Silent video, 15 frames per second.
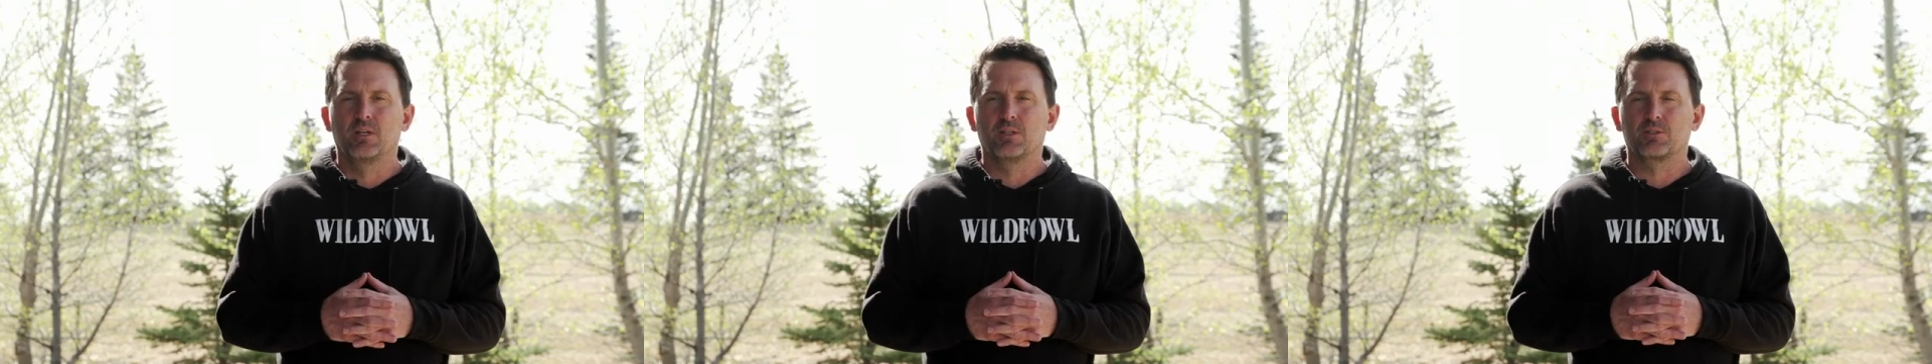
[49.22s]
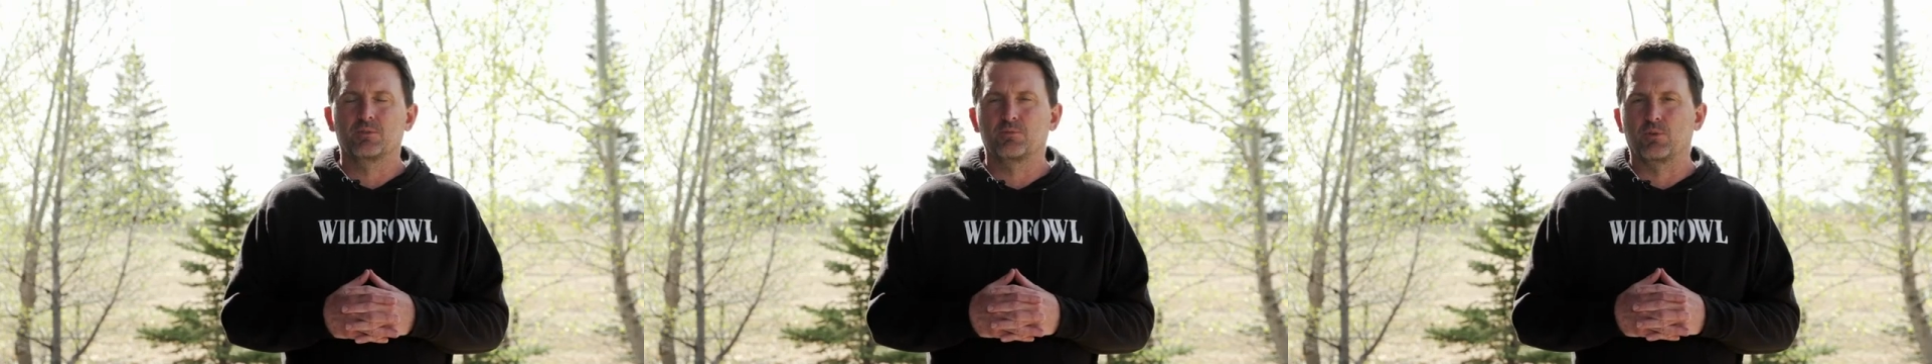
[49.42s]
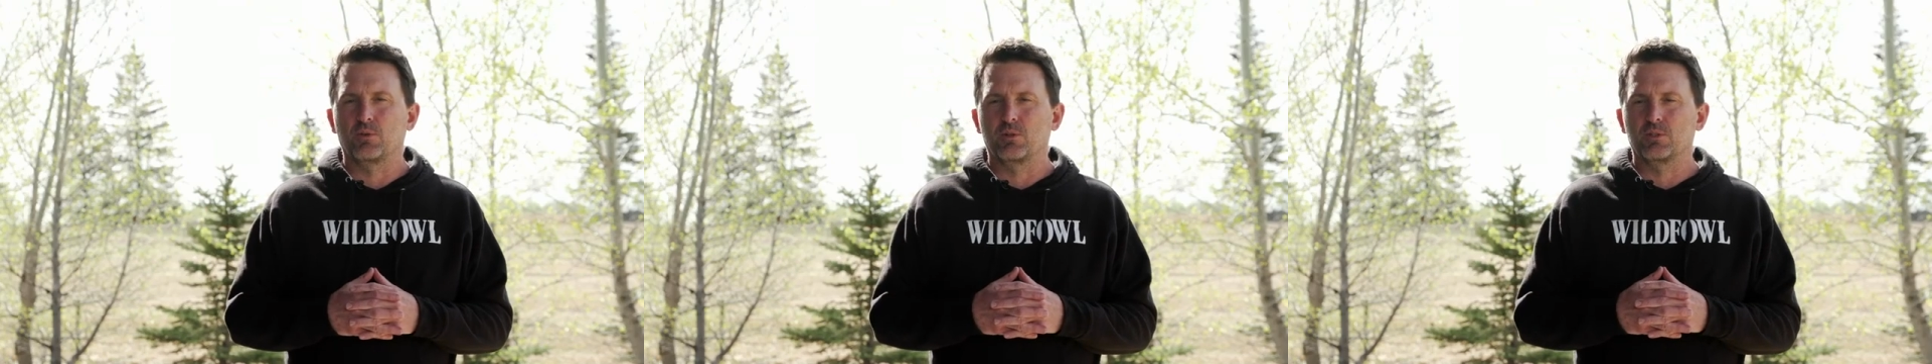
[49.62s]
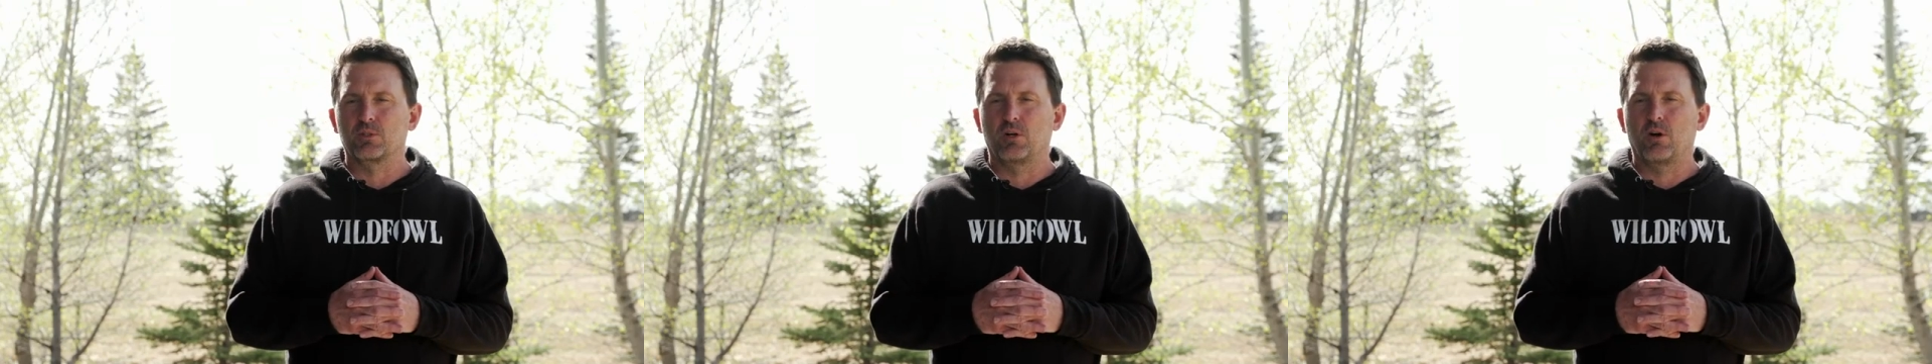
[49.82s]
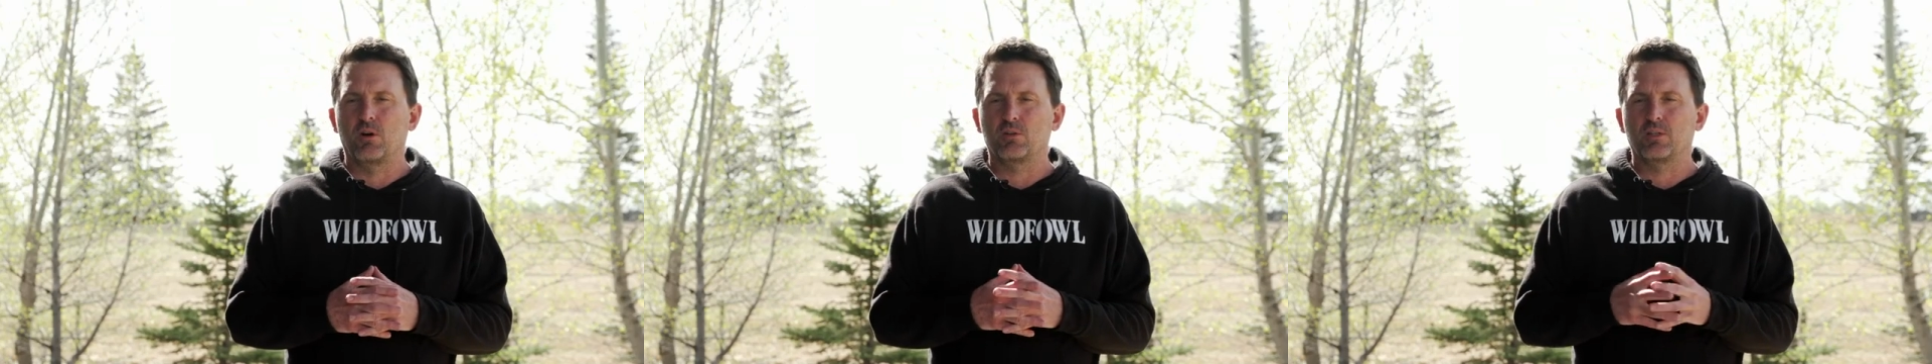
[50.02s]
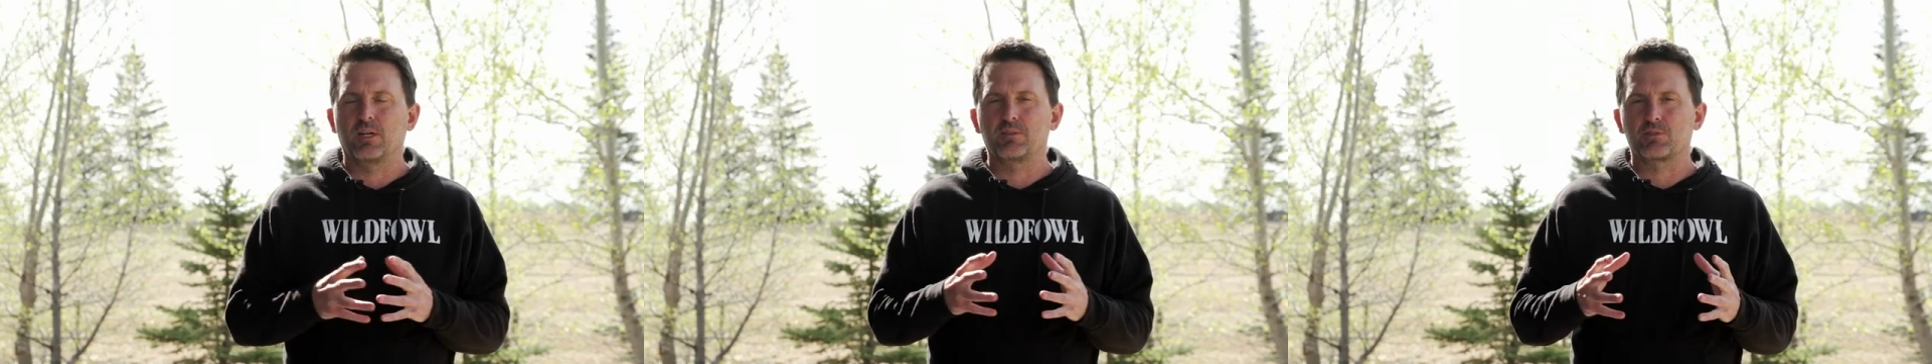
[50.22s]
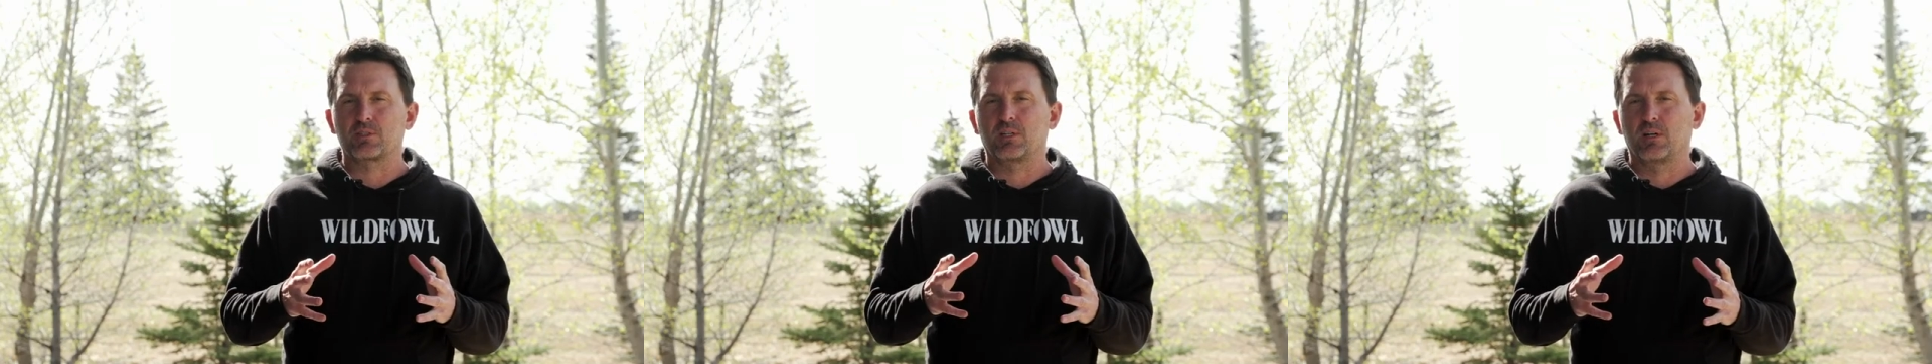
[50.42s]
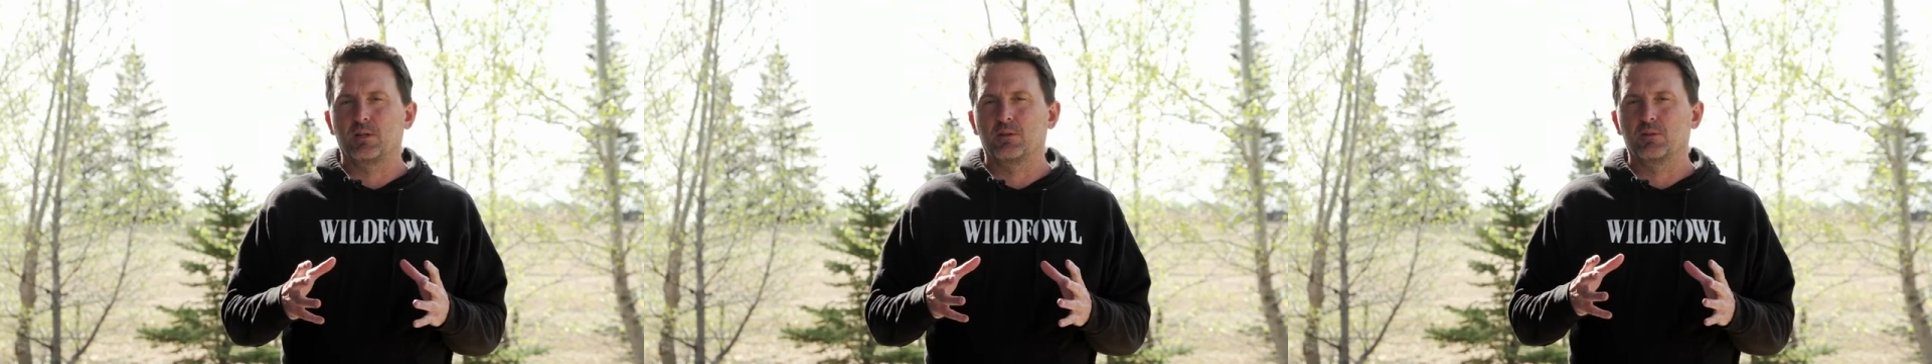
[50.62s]
for all
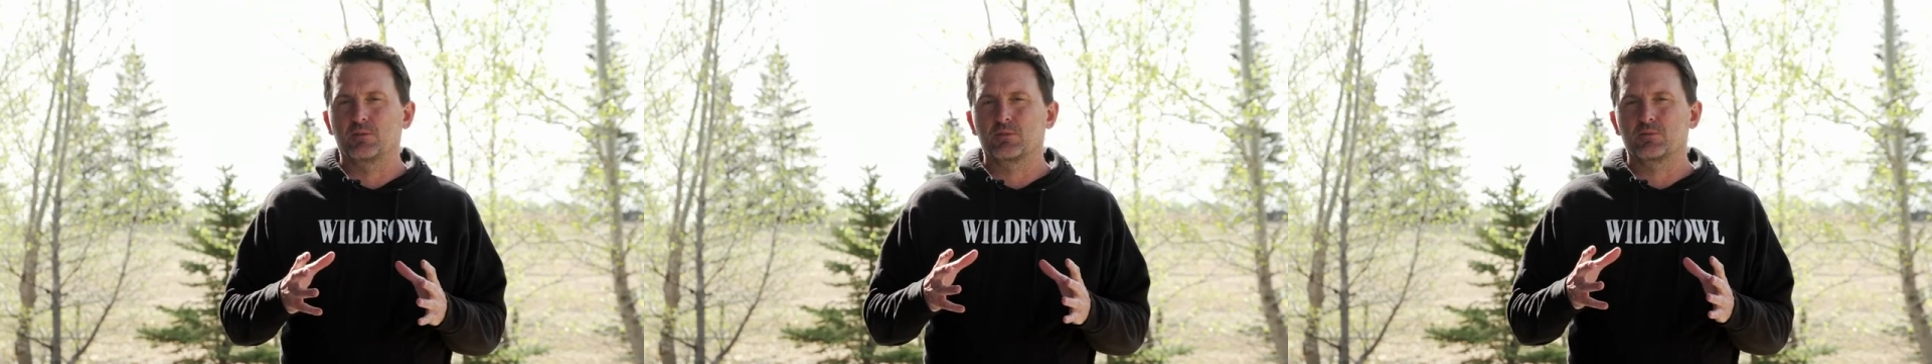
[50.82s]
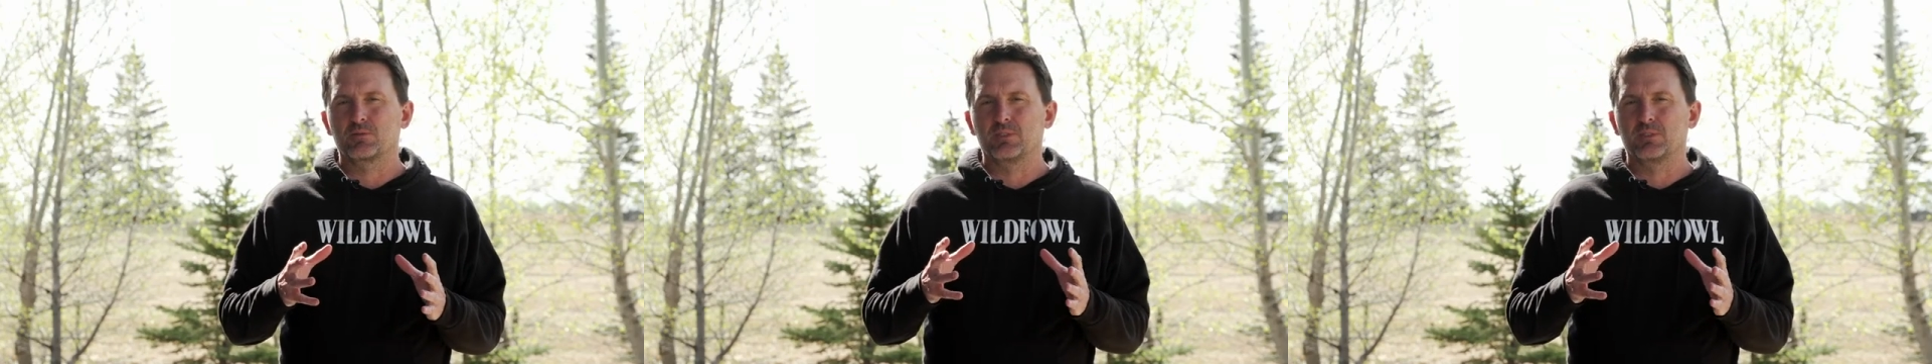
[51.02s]
lifestyle